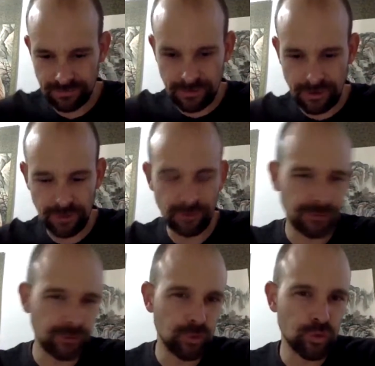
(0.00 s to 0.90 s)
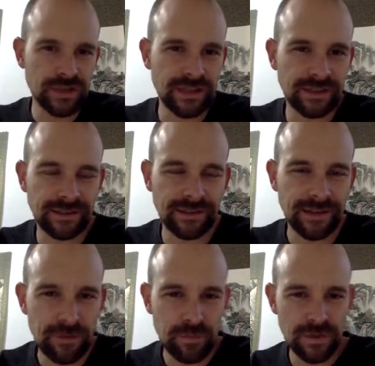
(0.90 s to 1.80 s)
you know, lose it
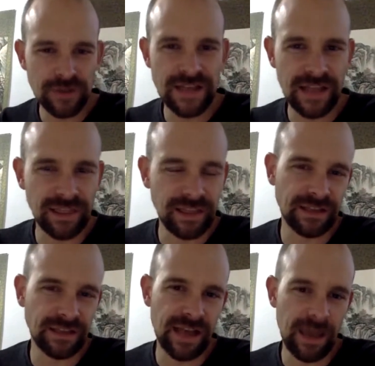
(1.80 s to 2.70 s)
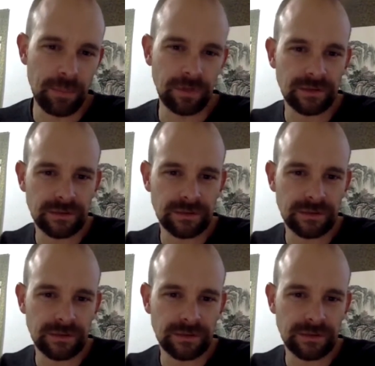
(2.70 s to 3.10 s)
because that thing didn't happen?